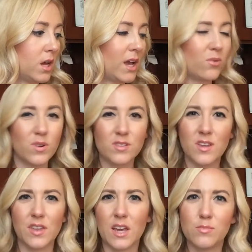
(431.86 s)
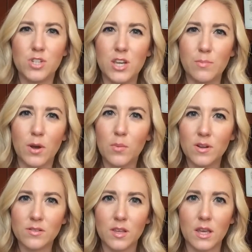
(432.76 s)
I don't want to sound like I'm cheap. I hope I
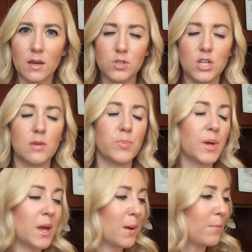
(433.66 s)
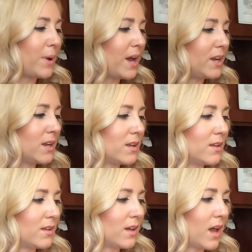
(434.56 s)
don't sound like I'm cheap. But
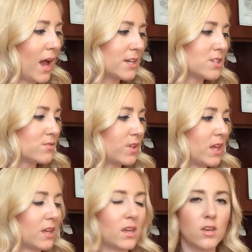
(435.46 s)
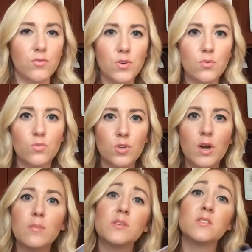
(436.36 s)
I just feel like if you you got
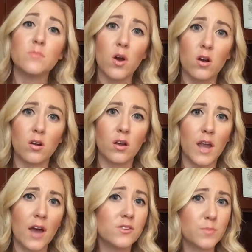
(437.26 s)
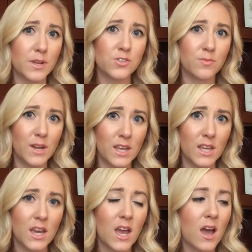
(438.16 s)
to be smart on how you spend your money.
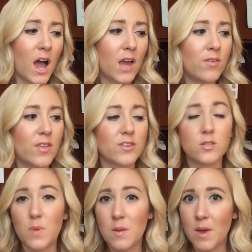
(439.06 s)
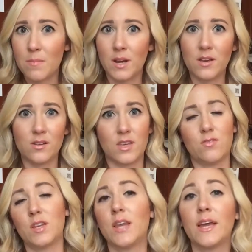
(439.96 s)
I'd rather spend my money on
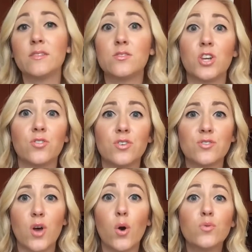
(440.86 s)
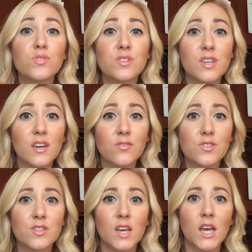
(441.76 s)
giving nice generous host
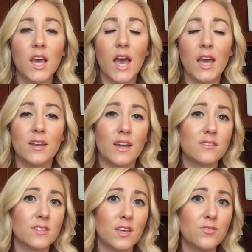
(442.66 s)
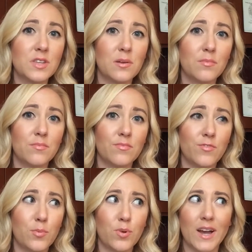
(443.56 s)
gifts and nice gifts at, for
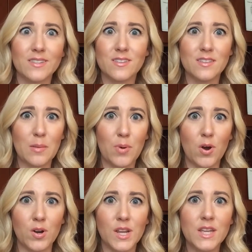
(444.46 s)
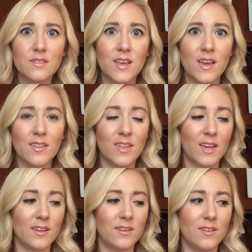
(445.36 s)
prizes at parties than